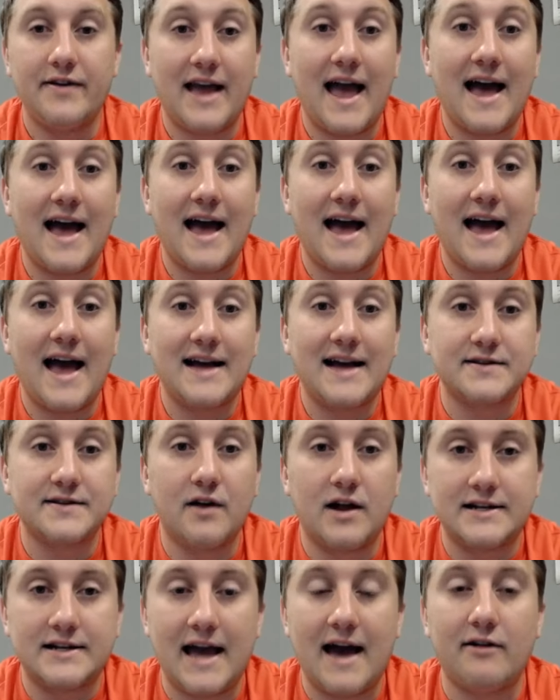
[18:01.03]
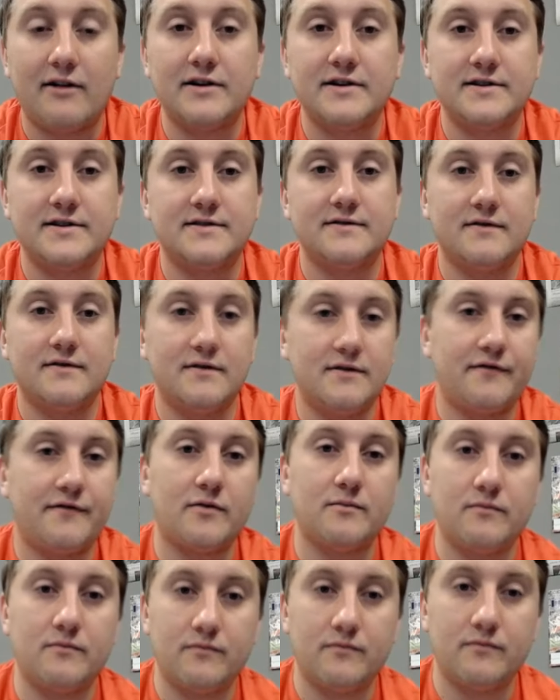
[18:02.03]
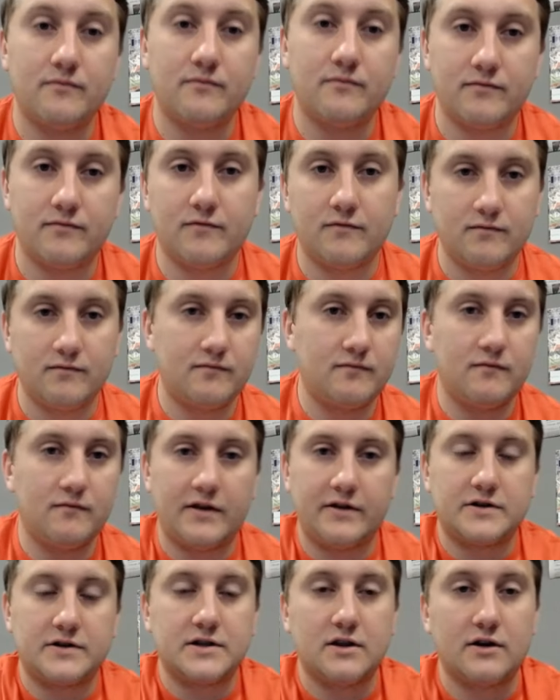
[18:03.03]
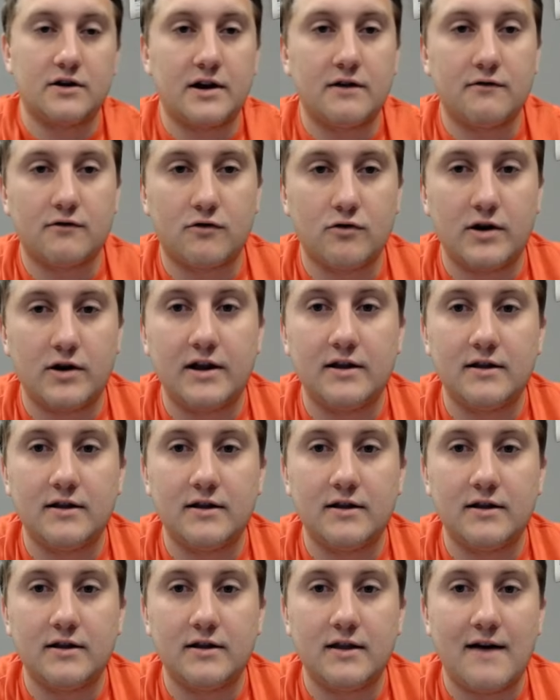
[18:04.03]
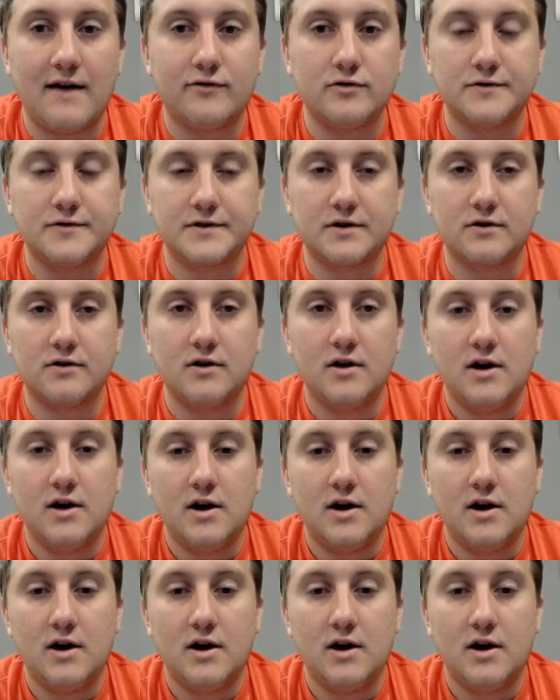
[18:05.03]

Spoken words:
I think has a lot of talent from whether it's looking at recruiting levels or,